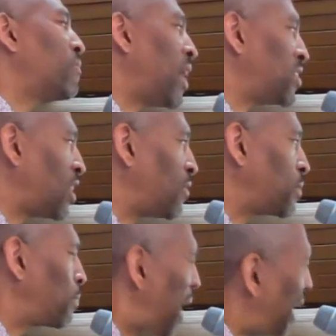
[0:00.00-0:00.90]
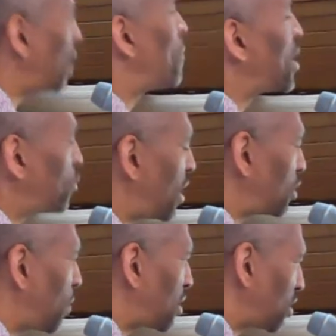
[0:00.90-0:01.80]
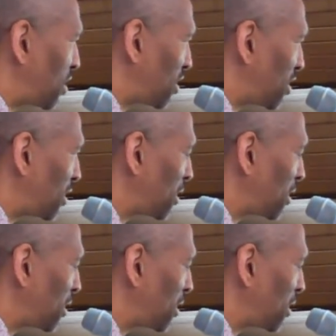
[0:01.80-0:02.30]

of my salvation. Blot out my transgressions.